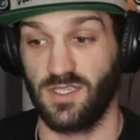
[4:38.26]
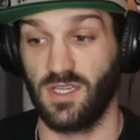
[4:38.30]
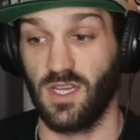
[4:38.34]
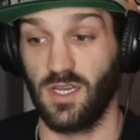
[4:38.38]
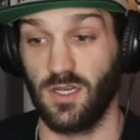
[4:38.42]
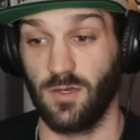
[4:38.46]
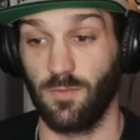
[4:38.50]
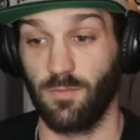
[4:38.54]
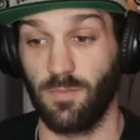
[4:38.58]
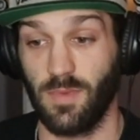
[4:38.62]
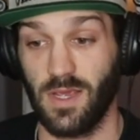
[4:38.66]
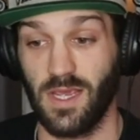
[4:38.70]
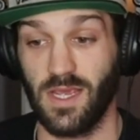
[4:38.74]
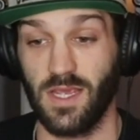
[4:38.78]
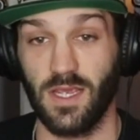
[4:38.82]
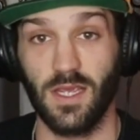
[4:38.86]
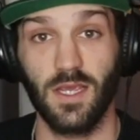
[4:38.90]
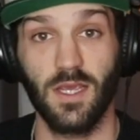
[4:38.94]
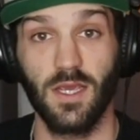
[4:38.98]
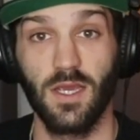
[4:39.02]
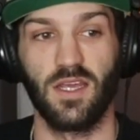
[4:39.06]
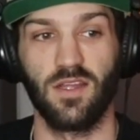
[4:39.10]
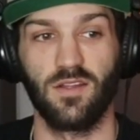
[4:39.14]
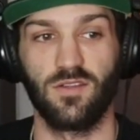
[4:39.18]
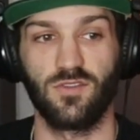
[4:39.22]
send
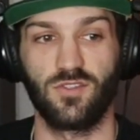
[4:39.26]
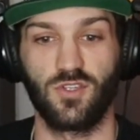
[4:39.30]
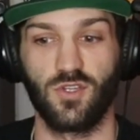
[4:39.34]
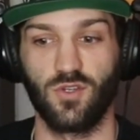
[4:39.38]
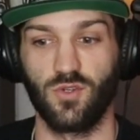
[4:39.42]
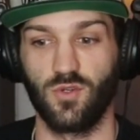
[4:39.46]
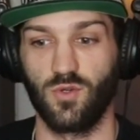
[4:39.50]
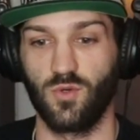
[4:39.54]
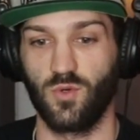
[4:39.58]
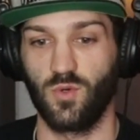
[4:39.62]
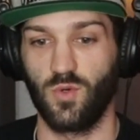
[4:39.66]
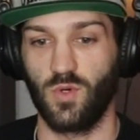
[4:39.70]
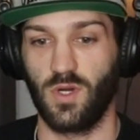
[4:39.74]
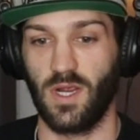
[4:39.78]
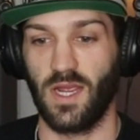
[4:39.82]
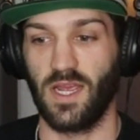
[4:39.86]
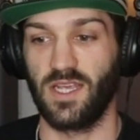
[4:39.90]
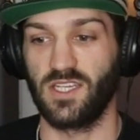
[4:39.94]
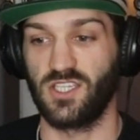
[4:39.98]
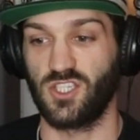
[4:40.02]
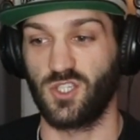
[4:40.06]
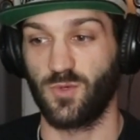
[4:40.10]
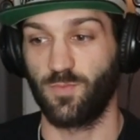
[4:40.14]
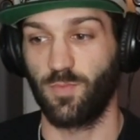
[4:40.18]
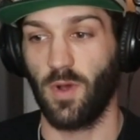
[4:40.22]
me into
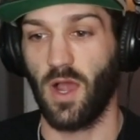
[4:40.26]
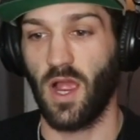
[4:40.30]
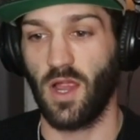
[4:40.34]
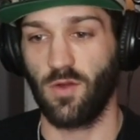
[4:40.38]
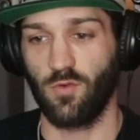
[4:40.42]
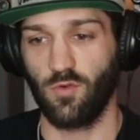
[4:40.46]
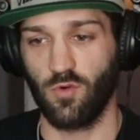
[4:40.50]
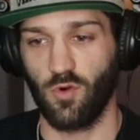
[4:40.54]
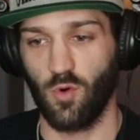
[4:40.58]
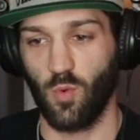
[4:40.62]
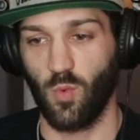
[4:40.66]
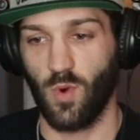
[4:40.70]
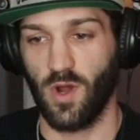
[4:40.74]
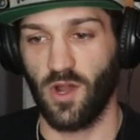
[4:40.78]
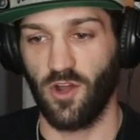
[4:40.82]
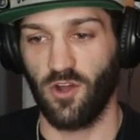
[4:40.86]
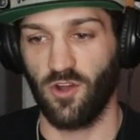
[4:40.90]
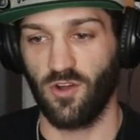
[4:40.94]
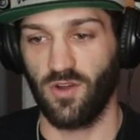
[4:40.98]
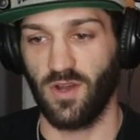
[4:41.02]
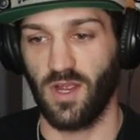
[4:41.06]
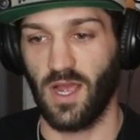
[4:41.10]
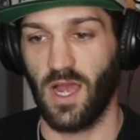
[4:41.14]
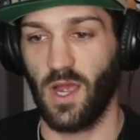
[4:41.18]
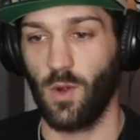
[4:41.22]
a spiral
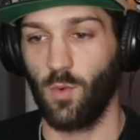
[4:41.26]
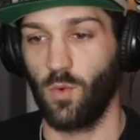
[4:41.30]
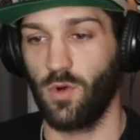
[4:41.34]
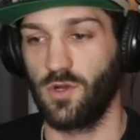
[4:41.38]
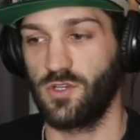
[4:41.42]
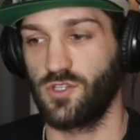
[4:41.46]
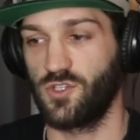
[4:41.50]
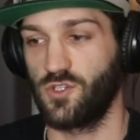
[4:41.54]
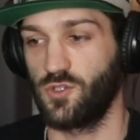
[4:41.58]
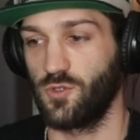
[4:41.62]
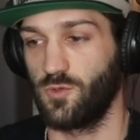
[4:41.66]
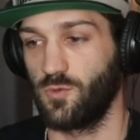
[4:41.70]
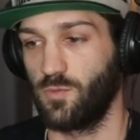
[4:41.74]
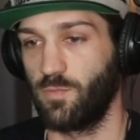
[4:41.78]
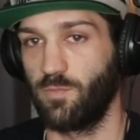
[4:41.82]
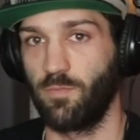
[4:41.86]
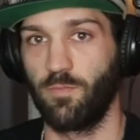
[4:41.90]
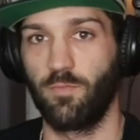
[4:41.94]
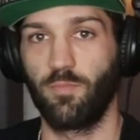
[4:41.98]
where I want to